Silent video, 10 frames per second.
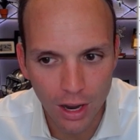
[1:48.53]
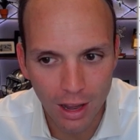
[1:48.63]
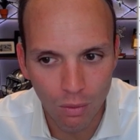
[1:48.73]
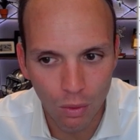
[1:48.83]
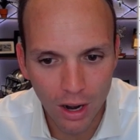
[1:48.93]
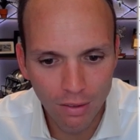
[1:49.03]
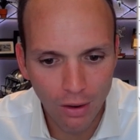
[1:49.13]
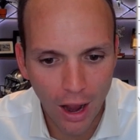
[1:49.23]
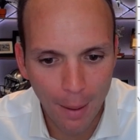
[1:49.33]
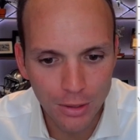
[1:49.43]
And whatever
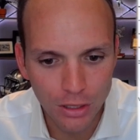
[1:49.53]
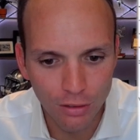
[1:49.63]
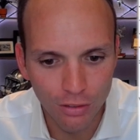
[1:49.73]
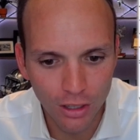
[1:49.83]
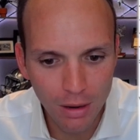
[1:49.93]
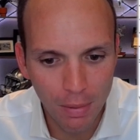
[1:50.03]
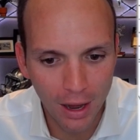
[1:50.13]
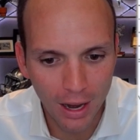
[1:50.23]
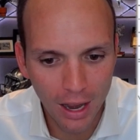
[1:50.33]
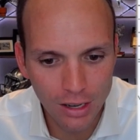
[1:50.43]
happens to Philippe
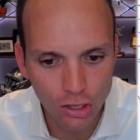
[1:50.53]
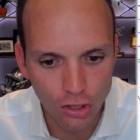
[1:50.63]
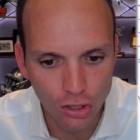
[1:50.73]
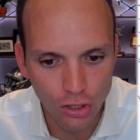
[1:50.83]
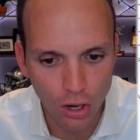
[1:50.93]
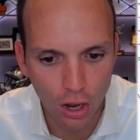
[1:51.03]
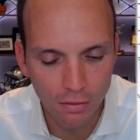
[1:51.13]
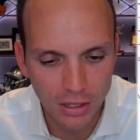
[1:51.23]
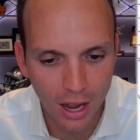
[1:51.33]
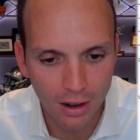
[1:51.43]
kind of just
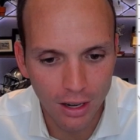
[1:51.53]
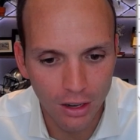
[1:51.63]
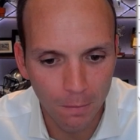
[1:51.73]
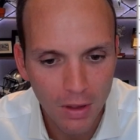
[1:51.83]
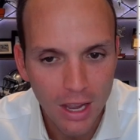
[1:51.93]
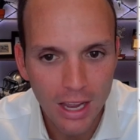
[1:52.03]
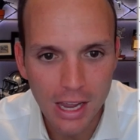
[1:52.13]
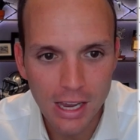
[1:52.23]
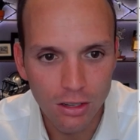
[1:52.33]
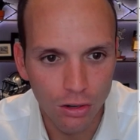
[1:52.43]
dissolves out here
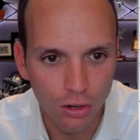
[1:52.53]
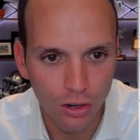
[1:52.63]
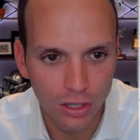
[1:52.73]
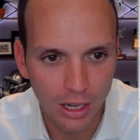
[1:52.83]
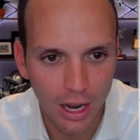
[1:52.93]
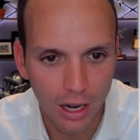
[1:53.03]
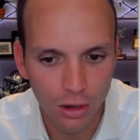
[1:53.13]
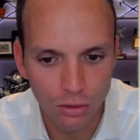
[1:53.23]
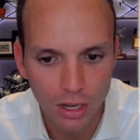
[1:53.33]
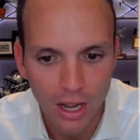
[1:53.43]
east of the Turks and
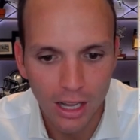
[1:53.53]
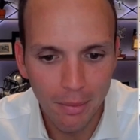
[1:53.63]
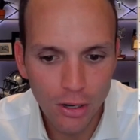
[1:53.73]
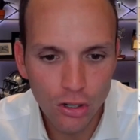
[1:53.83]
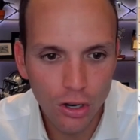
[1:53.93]
Caicos. Let me show